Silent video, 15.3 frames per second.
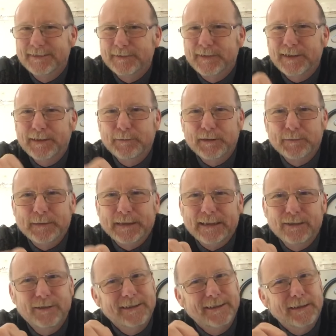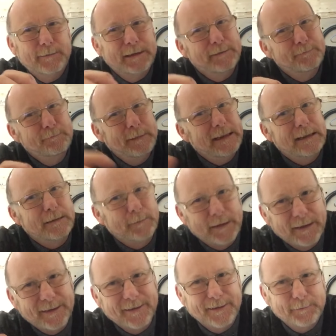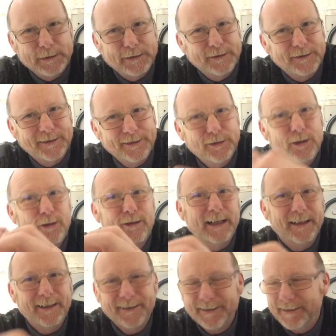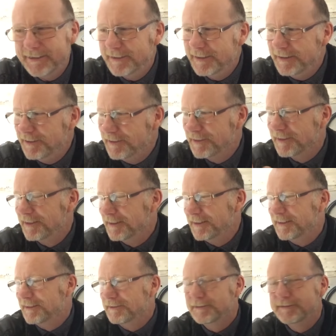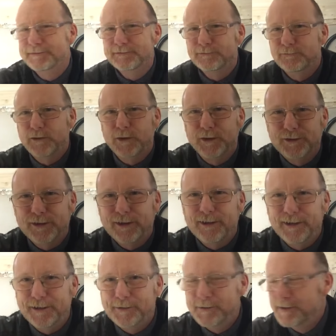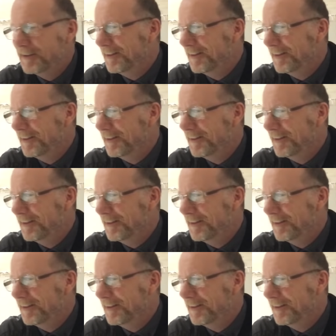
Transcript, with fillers: seems to me like there's something bad about it because it's high in these volatile.